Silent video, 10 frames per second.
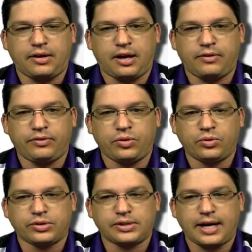of
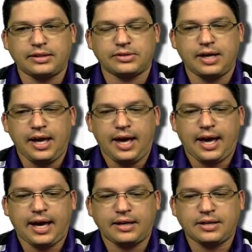Google Sites,
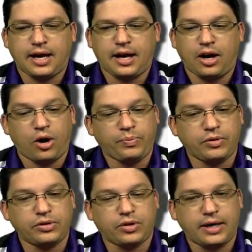and uh, hope
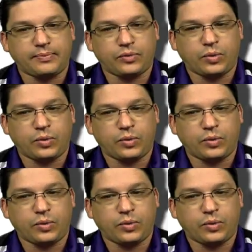you enjoy.